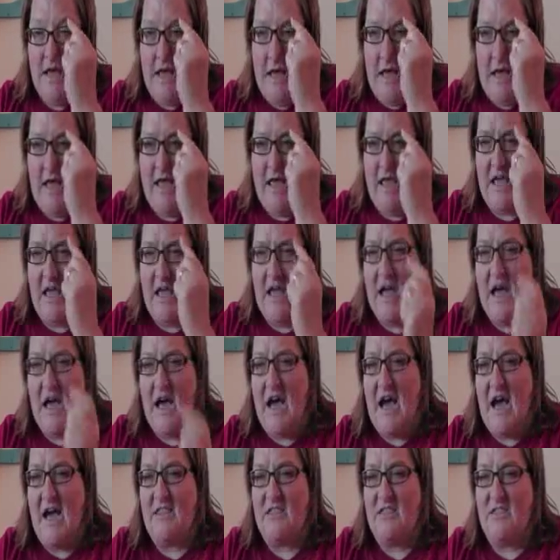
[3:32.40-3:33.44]
"Hey,
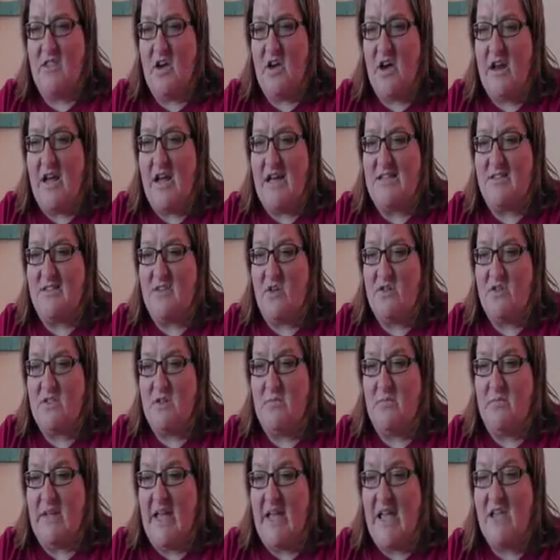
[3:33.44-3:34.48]
I thought I saw
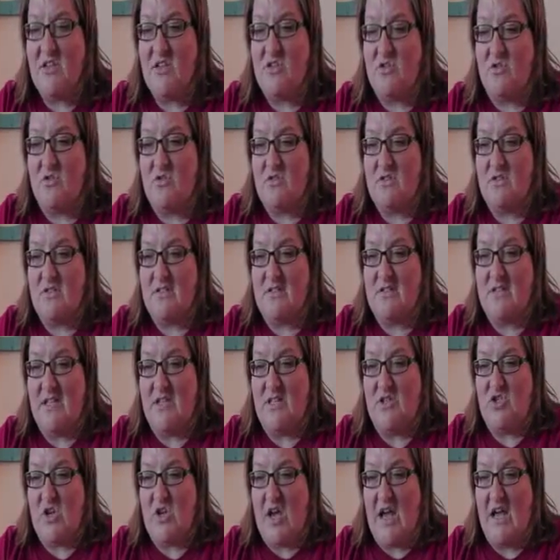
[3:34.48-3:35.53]
some lanterns,"
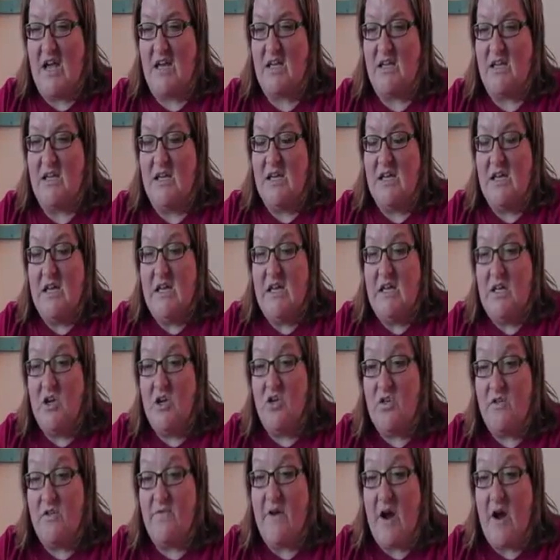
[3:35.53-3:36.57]
said Jack,
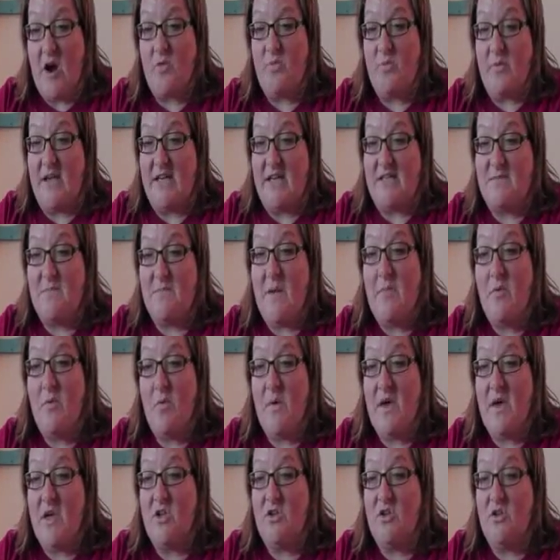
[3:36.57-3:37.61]
"near the fireplace. Maybe
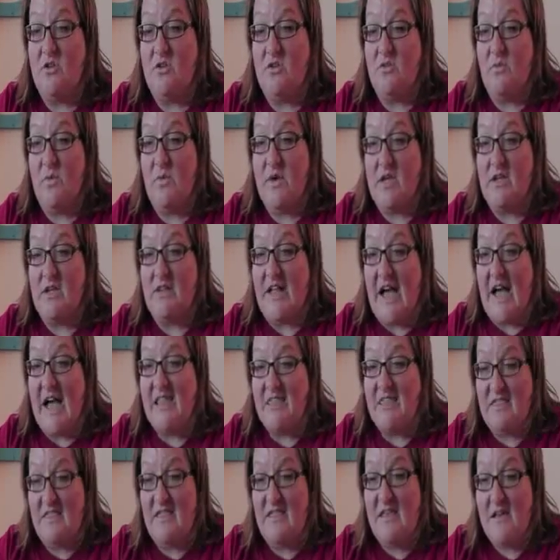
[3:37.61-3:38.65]
we could
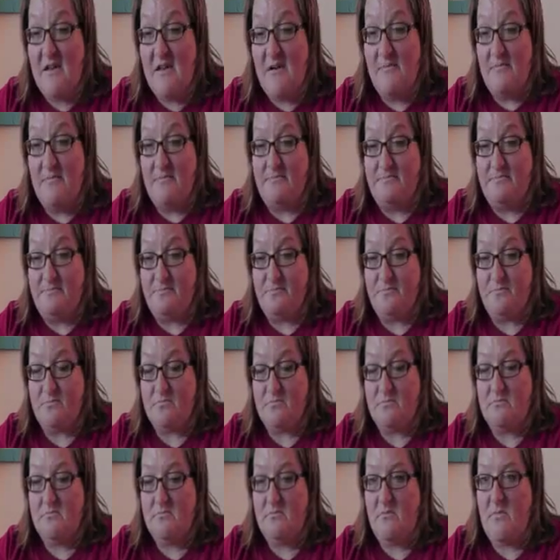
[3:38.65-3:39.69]
light them."
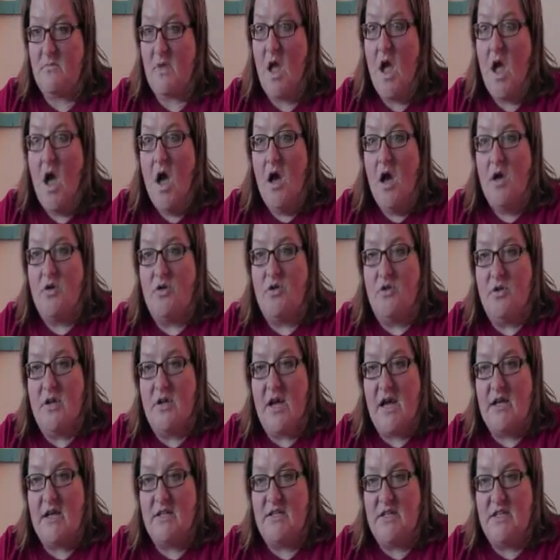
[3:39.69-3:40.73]
"Good
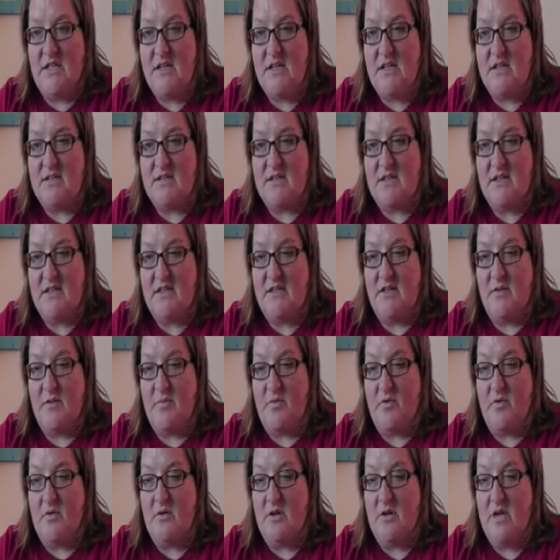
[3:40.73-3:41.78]
idea," said
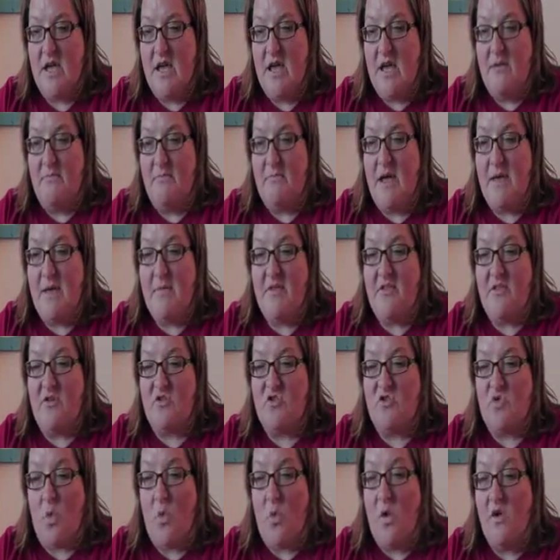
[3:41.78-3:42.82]
Dipper. "Maybe
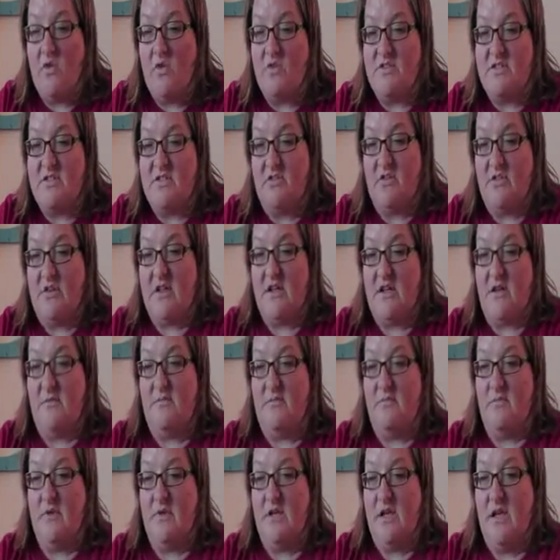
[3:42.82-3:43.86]
there's oil still in
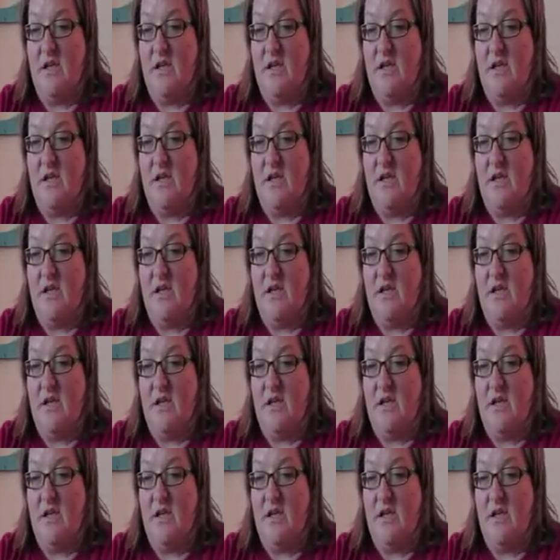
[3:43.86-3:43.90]
them.